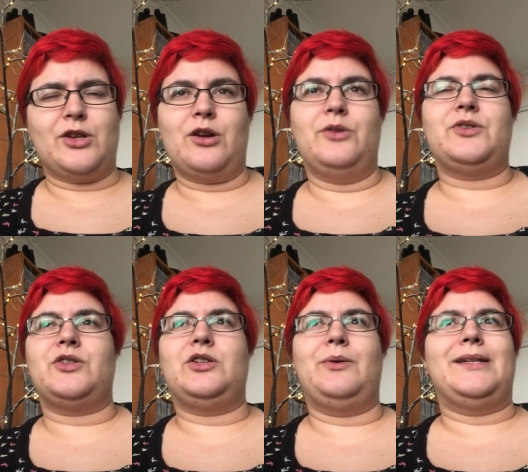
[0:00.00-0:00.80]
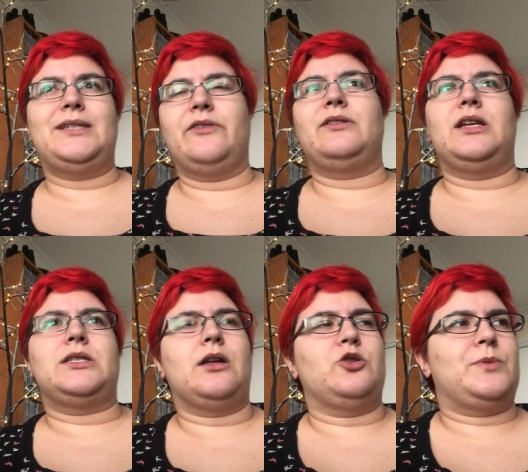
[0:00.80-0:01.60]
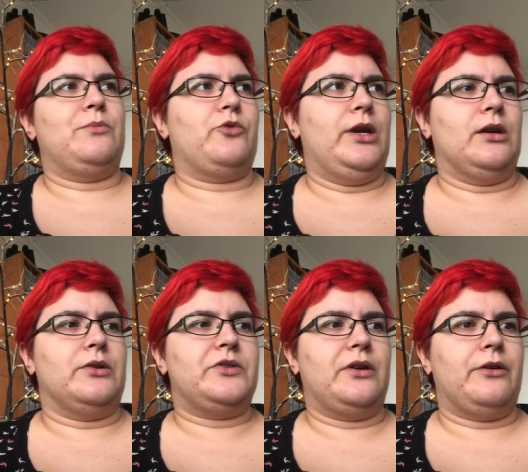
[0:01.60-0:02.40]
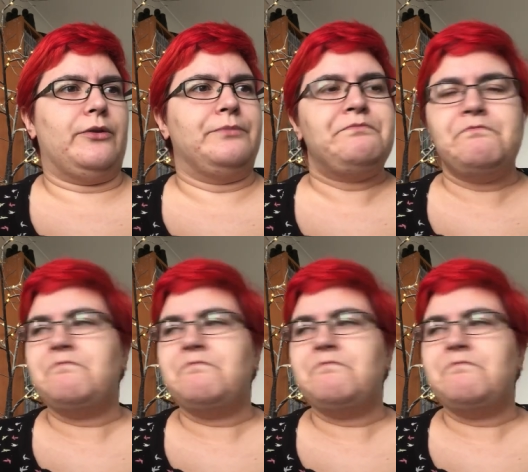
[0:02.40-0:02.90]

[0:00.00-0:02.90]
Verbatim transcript: the closest to it definitely isn't 100% merino. So